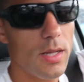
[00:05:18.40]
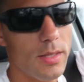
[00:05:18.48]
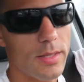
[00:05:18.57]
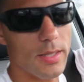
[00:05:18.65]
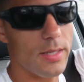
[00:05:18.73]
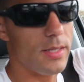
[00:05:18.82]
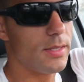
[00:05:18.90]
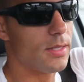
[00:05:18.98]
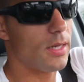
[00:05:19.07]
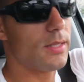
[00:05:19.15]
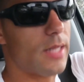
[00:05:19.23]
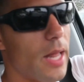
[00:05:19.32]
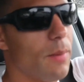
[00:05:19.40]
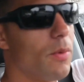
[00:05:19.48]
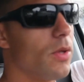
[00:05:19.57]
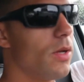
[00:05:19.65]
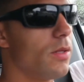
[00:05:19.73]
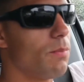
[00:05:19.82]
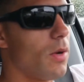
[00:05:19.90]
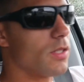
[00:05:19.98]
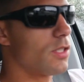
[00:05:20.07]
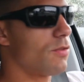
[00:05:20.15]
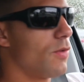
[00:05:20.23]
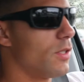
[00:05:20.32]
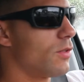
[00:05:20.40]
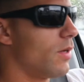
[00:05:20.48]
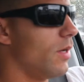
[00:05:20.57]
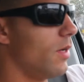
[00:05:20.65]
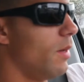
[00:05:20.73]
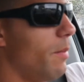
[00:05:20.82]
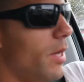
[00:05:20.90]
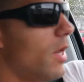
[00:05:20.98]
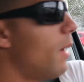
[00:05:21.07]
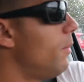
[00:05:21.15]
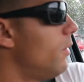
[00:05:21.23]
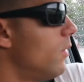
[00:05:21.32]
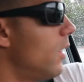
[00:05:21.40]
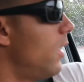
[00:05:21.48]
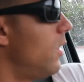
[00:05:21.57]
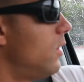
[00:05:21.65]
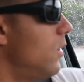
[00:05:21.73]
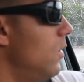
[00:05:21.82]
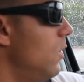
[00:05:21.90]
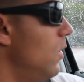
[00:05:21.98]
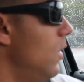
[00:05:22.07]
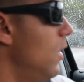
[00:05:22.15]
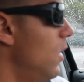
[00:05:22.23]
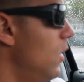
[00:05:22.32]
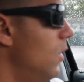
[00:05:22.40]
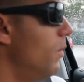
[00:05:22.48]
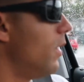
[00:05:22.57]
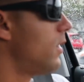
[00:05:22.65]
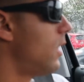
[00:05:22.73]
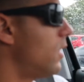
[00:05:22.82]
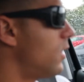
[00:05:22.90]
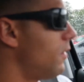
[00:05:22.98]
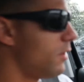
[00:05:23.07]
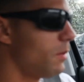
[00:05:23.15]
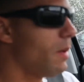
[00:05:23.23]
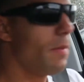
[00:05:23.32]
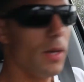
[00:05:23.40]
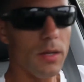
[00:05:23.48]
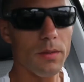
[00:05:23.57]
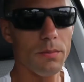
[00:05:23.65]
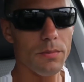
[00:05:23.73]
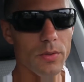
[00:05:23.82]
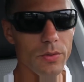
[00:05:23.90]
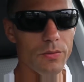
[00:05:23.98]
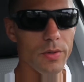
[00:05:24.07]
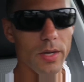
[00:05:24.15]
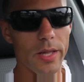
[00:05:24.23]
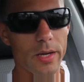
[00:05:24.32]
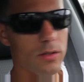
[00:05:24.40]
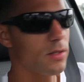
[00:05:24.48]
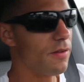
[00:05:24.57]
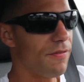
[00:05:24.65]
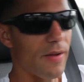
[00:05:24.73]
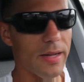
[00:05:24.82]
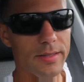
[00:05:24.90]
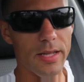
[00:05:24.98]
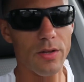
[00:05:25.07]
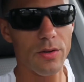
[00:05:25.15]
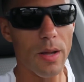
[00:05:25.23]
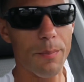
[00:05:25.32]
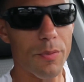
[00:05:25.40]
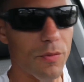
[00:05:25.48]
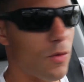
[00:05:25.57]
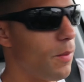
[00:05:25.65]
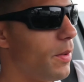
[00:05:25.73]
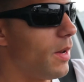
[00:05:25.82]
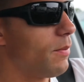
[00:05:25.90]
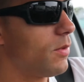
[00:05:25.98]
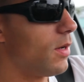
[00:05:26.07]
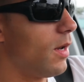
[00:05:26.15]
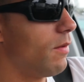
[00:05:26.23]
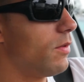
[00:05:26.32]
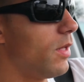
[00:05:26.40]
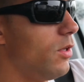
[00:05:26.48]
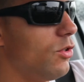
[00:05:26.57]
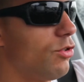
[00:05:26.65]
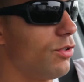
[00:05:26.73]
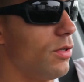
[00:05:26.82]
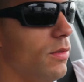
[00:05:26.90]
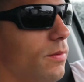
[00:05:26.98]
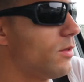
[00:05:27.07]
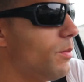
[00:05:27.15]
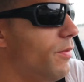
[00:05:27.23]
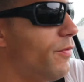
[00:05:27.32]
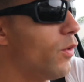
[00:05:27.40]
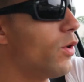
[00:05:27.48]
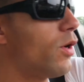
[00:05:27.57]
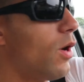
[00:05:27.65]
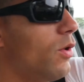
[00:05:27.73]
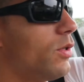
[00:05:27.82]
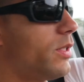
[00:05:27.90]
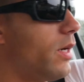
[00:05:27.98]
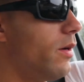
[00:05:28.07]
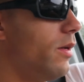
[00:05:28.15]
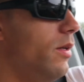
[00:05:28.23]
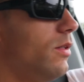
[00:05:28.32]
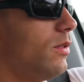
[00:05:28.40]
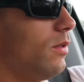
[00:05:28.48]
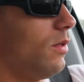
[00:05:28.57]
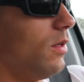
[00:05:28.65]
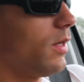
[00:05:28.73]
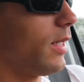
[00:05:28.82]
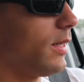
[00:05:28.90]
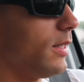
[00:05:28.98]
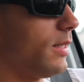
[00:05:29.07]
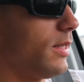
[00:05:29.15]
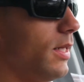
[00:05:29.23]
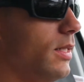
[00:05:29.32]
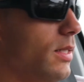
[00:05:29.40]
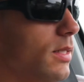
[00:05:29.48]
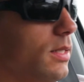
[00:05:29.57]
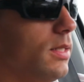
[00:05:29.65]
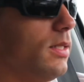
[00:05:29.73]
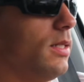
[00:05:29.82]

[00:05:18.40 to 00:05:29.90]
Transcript: then it's understandable your boss is frustrated. It may not be related to your military service. It may be related to the fact that you're not performing up to the level that you should. So before you call USERRA, you need to look at these things.